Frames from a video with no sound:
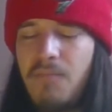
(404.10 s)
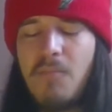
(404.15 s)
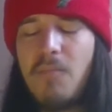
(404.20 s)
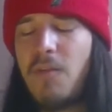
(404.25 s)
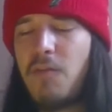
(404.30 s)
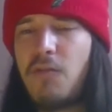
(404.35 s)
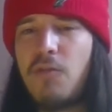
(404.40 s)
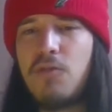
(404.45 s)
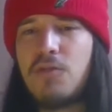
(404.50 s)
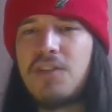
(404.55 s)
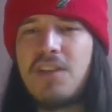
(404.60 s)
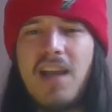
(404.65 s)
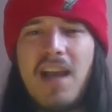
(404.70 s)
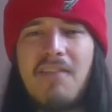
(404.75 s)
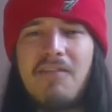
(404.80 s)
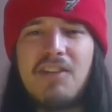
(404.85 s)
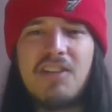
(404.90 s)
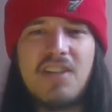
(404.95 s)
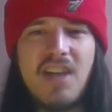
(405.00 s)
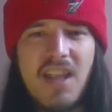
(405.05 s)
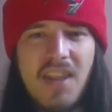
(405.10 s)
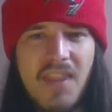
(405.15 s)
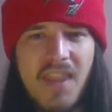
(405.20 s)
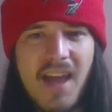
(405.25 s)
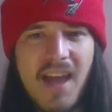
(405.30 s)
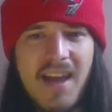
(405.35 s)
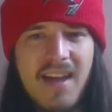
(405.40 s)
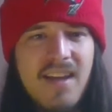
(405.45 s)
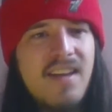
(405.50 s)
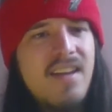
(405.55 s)
Of course, they haven't done
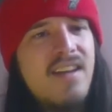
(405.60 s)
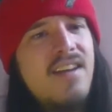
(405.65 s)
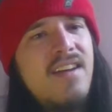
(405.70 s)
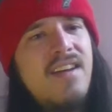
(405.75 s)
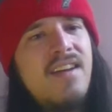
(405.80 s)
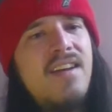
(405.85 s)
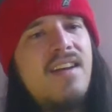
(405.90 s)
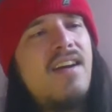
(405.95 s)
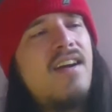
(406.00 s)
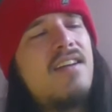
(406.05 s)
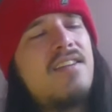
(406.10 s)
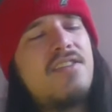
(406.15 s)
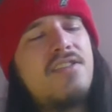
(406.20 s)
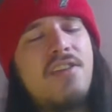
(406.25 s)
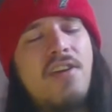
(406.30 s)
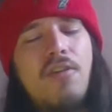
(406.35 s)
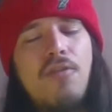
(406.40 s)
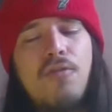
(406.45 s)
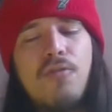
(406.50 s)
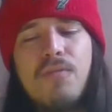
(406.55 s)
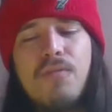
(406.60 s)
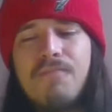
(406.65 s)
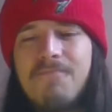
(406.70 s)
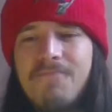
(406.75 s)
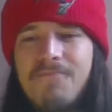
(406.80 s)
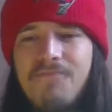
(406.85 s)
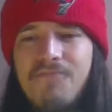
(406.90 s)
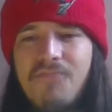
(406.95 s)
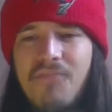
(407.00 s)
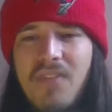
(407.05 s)
that. So,
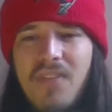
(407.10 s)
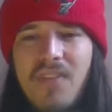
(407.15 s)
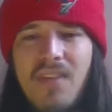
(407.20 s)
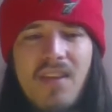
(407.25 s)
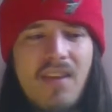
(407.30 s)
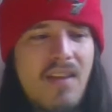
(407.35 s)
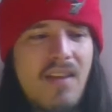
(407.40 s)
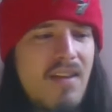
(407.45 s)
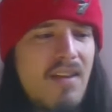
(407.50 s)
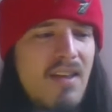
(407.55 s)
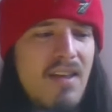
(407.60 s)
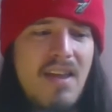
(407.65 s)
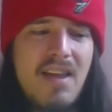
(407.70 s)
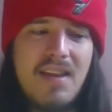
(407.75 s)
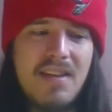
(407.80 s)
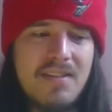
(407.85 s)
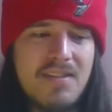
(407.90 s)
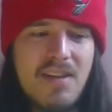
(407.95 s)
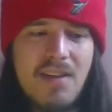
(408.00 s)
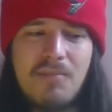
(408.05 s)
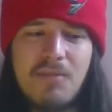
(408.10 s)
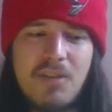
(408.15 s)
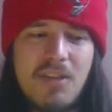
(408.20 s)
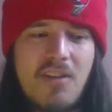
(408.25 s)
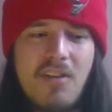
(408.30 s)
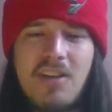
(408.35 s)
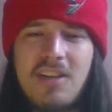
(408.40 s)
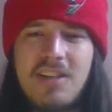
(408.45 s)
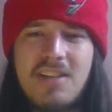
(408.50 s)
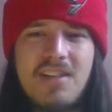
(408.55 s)
in terms of
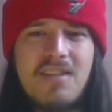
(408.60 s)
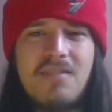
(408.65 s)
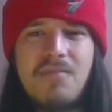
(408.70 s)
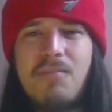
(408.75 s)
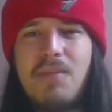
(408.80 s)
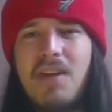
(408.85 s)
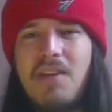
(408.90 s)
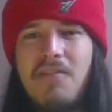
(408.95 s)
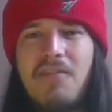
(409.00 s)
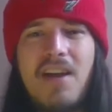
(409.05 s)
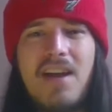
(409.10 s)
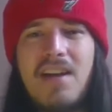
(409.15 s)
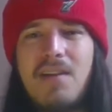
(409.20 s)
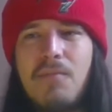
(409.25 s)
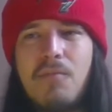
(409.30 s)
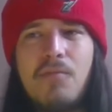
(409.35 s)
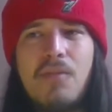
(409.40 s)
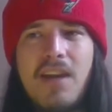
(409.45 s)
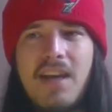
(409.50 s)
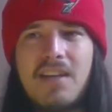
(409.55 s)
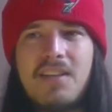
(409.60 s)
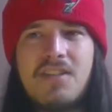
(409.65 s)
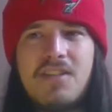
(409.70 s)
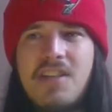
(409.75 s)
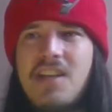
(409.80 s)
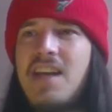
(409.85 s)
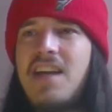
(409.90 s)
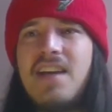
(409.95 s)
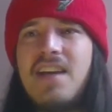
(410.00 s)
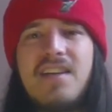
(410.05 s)
guys that would be available
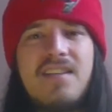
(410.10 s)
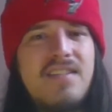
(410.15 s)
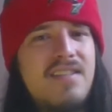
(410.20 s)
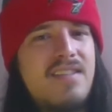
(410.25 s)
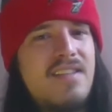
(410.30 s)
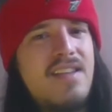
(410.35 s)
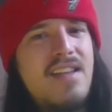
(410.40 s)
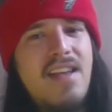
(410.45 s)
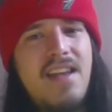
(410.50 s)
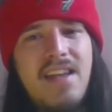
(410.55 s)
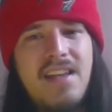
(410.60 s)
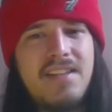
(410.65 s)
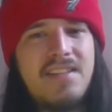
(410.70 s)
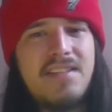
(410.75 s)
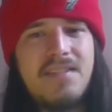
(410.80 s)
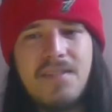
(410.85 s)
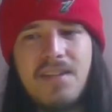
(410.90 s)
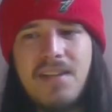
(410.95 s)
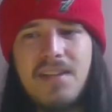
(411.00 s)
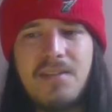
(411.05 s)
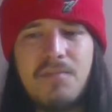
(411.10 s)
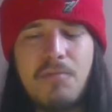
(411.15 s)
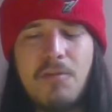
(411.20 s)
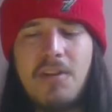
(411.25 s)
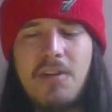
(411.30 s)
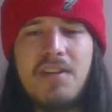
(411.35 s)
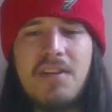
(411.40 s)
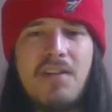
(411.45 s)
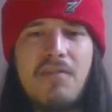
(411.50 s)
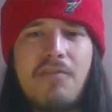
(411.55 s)
next year, it's
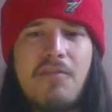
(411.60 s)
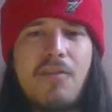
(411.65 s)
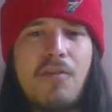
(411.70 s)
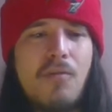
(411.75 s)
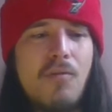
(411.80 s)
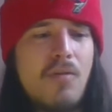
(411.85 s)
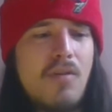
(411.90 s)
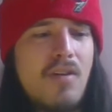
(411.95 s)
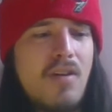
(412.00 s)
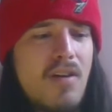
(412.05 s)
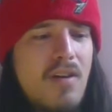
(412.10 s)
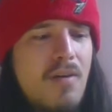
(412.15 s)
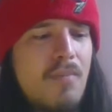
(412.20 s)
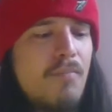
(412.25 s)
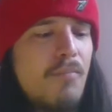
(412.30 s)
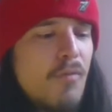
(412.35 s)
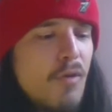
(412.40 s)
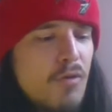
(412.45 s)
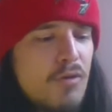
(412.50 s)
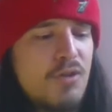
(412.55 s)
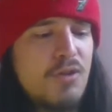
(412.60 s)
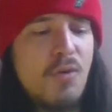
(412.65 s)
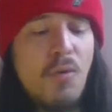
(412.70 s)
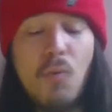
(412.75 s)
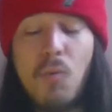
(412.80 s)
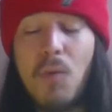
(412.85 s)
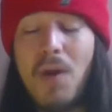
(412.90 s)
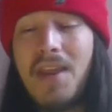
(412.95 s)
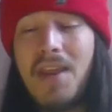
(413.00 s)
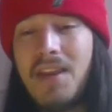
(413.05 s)
pretty difficult. I'm not sure
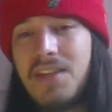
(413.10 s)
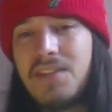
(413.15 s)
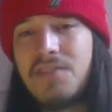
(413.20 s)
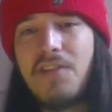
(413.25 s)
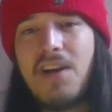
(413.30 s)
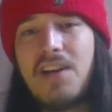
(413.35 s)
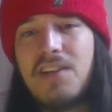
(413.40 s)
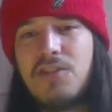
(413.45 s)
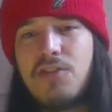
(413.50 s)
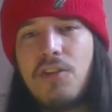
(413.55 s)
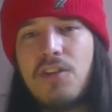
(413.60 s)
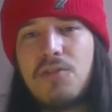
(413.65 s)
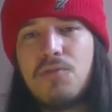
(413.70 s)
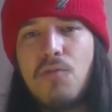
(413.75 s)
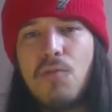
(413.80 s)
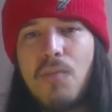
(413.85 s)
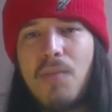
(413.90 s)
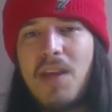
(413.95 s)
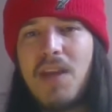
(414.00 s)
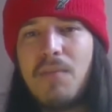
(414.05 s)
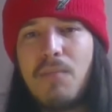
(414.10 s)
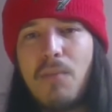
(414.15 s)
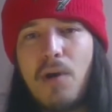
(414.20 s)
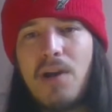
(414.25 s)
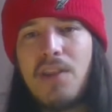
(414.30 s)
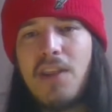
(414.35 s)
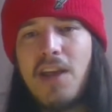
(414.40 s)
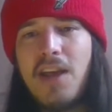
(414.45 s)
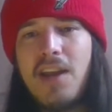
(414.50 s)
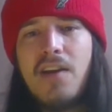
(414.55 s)
where this franchise will be
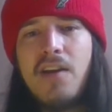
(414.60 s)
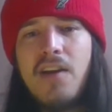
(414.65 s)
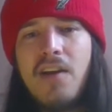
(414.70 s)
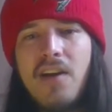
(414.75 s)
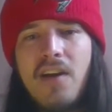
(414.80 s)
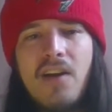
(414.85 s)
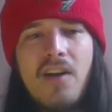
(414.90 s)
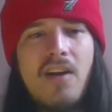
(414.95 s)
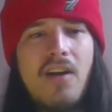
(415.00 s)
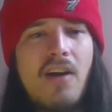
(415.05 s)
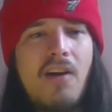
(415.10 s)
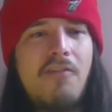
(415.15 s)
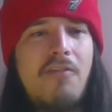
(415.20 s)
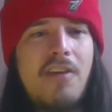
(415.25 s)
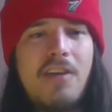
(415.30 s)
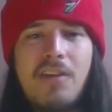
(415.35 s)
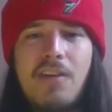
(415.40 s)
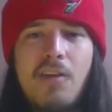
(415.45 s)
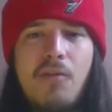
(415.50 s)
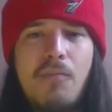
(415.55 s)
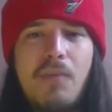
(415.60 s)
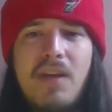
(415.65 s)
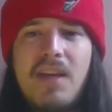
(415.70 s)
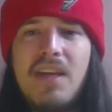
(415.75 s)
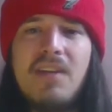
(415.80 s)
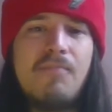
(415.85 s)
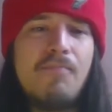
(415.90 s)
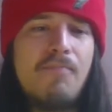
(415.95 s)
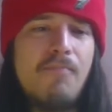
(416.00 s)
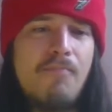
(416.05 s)
by then. I think they'll
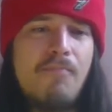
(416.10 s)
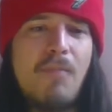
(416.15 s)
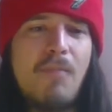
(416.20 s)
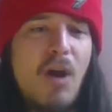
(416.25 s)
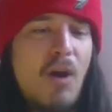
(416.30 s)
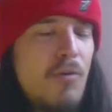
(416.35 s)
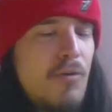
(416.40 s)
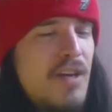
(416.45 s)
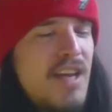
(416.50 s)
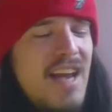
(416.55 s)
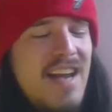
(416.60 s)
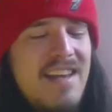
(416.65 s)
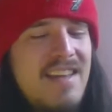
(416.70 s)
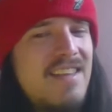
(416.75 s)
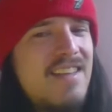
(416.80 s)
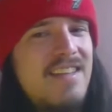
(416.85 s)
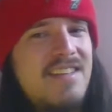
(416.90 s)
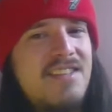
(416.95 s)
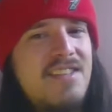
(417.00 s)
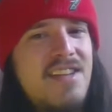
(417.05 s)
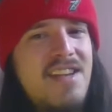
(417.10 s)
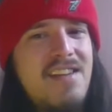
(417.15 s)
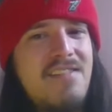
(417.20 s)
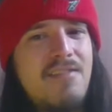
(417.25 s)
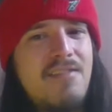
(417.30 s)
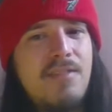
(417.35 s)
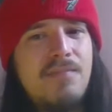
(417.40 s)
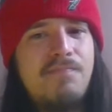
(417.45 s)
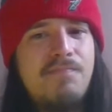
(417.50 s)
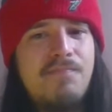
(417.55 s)
be okay this
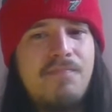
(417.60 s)
year.